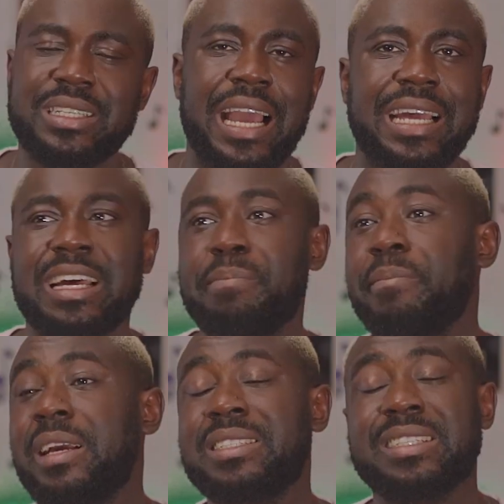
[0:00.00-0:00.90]
guy had
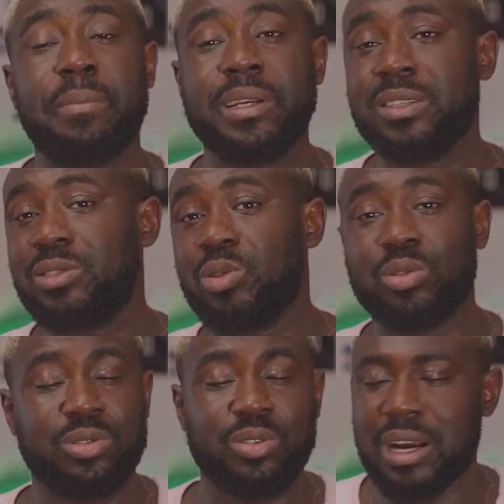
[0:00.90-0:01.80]
amazing
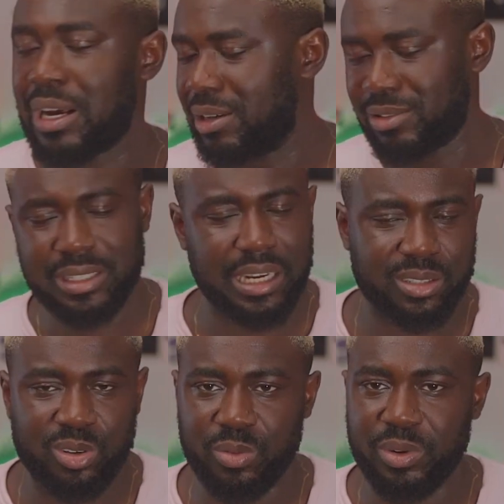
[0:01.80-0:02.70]
songs in his
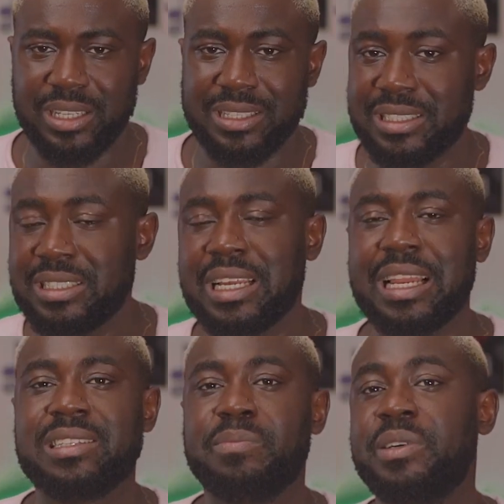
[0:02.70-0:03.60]
catalog, but then these are
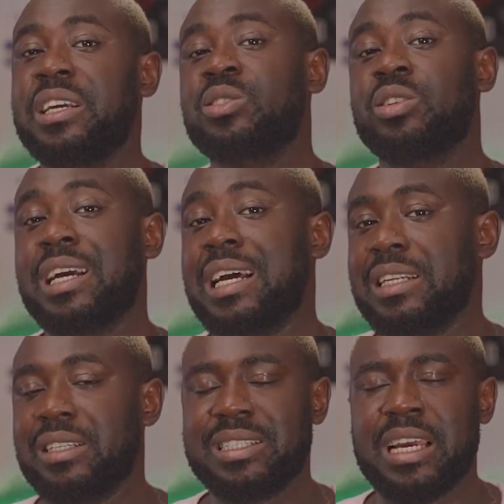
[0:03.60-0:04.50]
like the biggest songs they had at
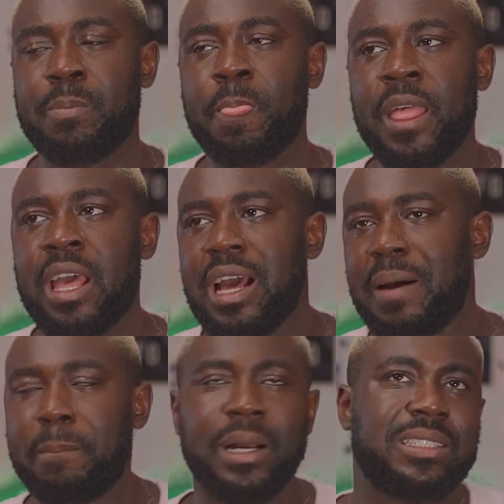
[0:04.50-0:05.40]
the time.
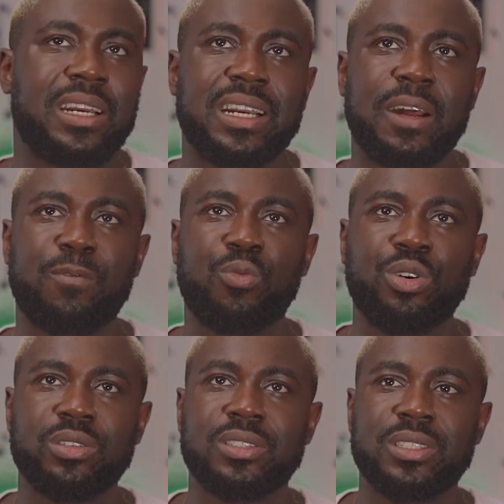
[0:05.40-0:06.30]
And Mastercraft
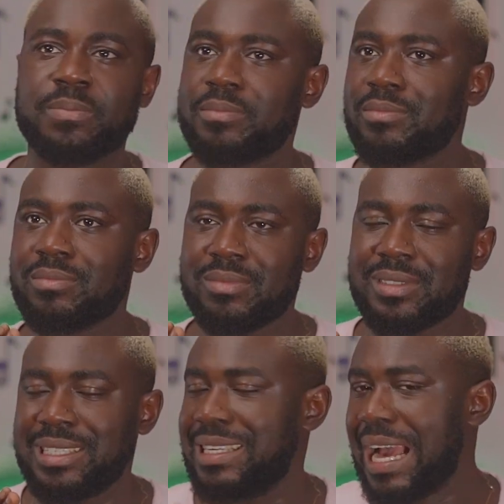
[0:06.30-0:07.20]
was
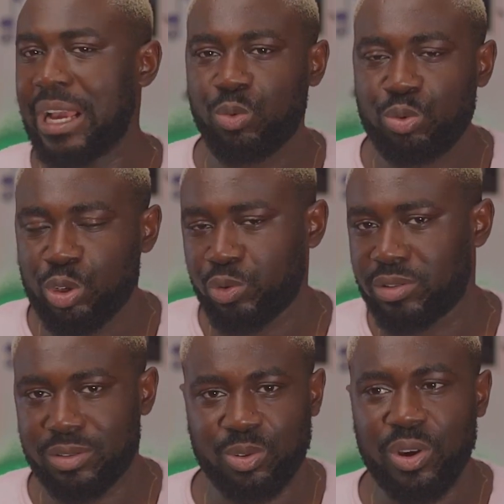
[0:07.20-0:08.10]
the guy who knows what
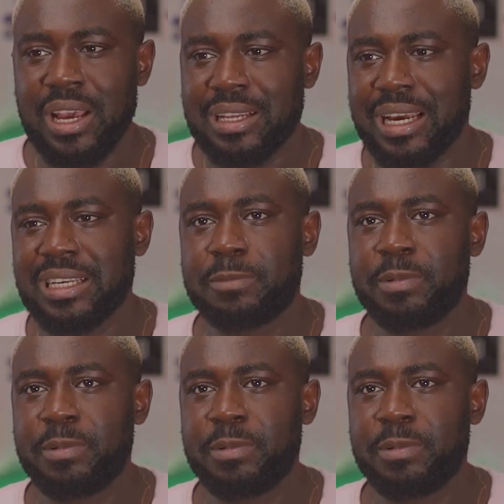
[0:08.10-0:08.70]
to do. Now his